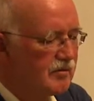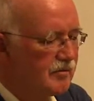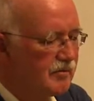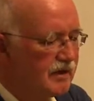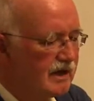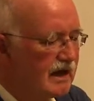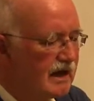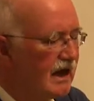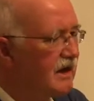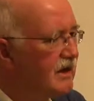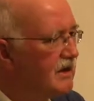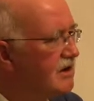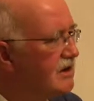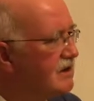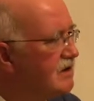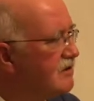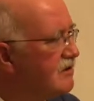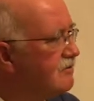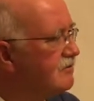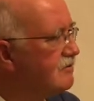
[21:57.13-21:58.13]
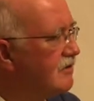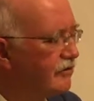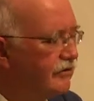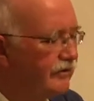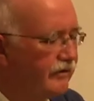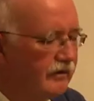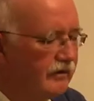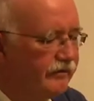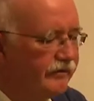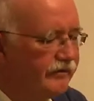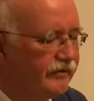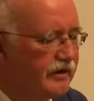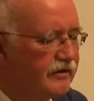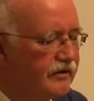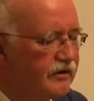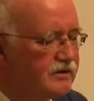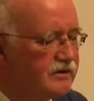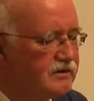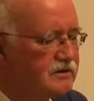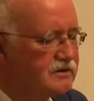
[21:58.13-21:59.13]
began to ruffle
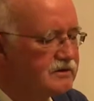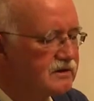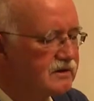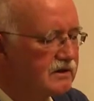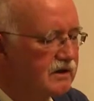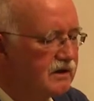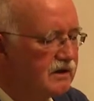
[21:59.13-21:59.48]
feathers,